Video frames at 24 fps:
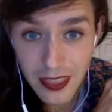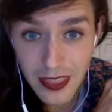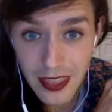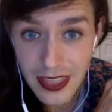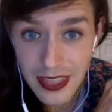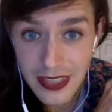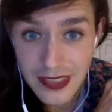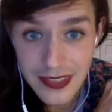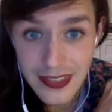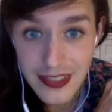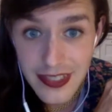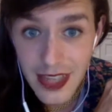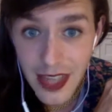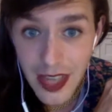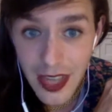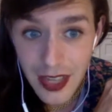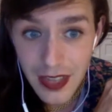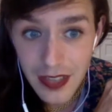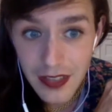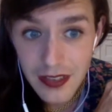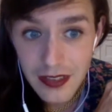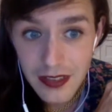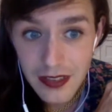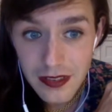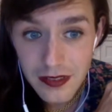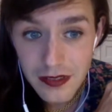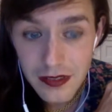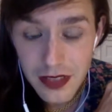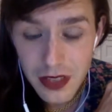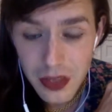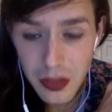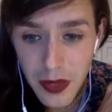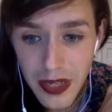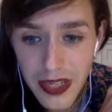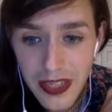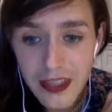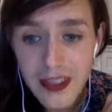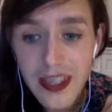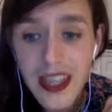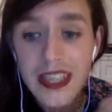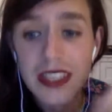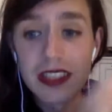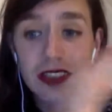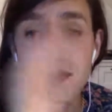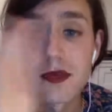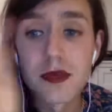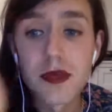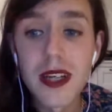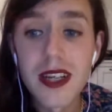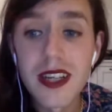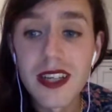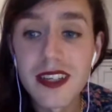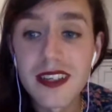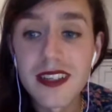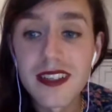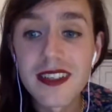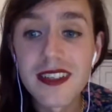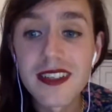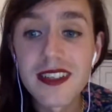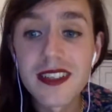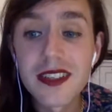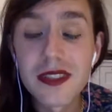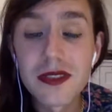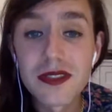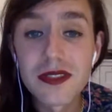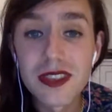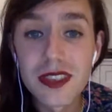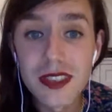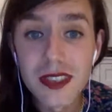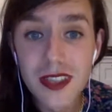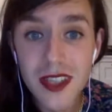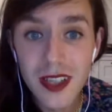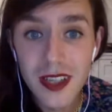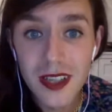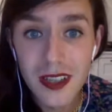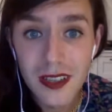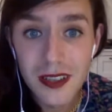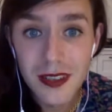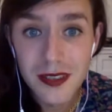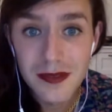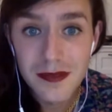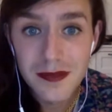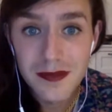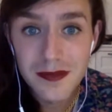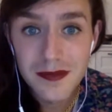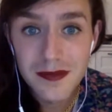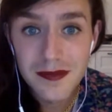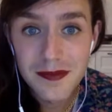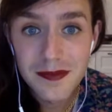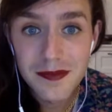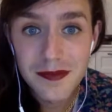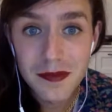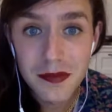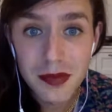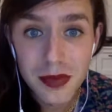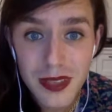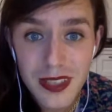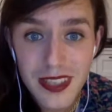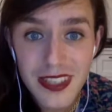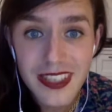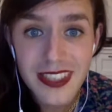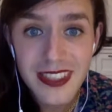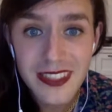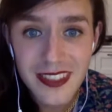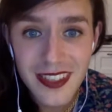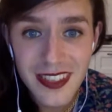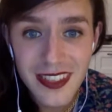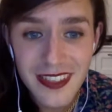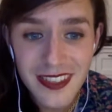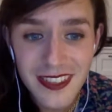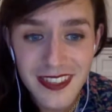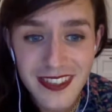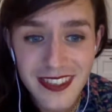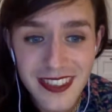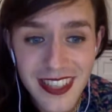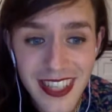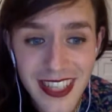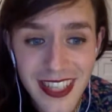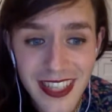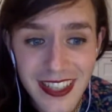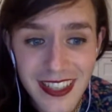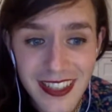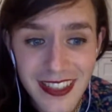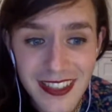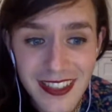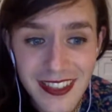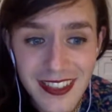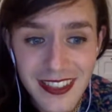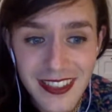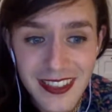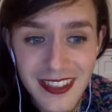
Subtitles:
It's not required. I just want you to know, please understand.